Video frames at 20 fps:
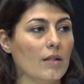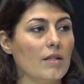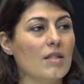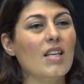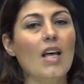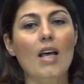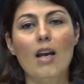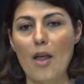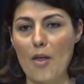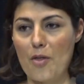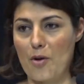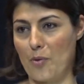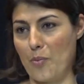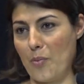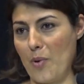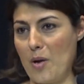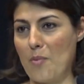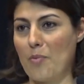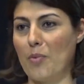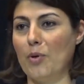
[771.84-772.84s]
tell other
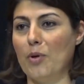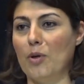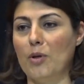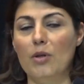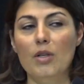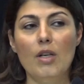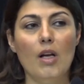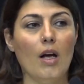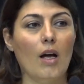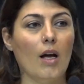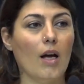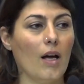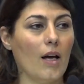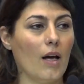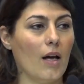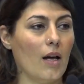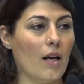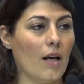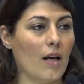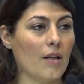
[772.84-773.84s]
people
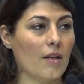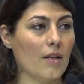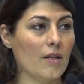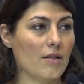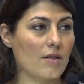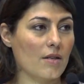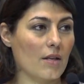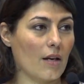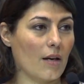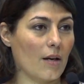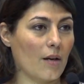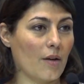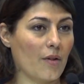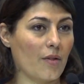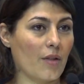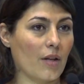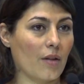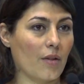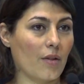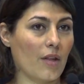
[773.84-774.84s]
and
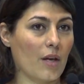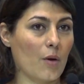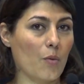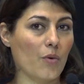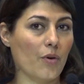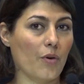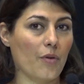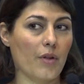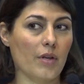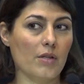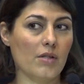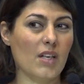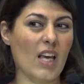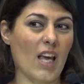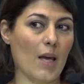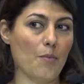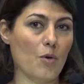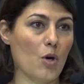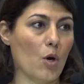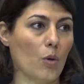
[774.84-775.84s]
that they were the
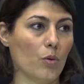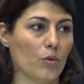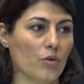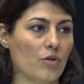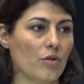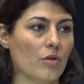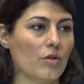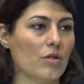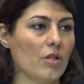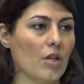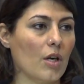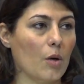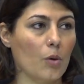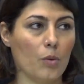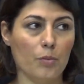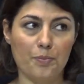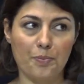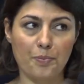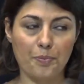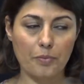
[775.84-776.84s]
scapegoats.
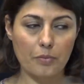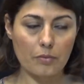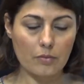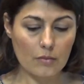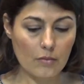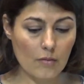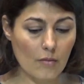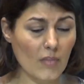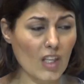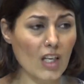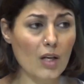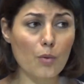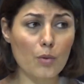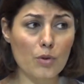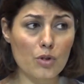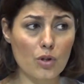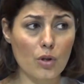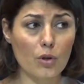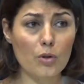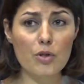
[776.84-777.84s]
So it
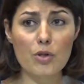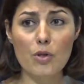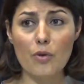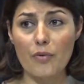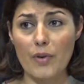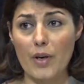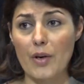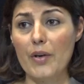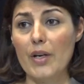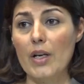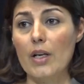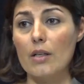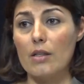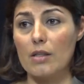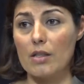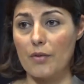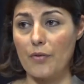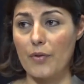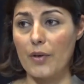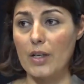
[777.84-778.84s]
was also very
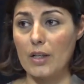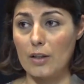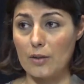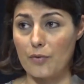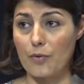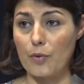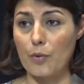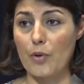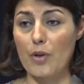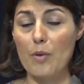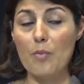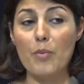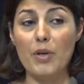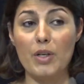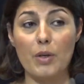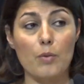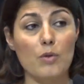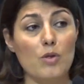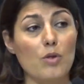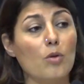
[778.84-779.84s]
difficult for them,
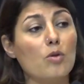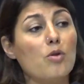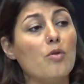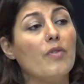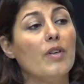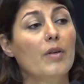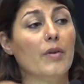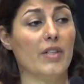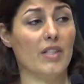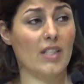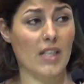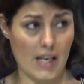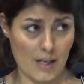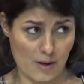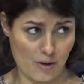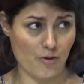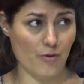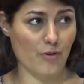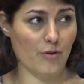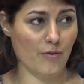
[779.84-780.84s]
but it was also very
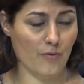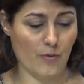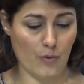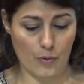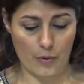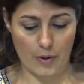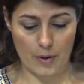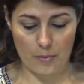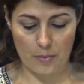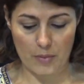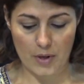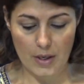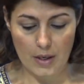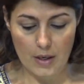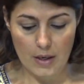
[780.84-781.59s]
dangerous for them.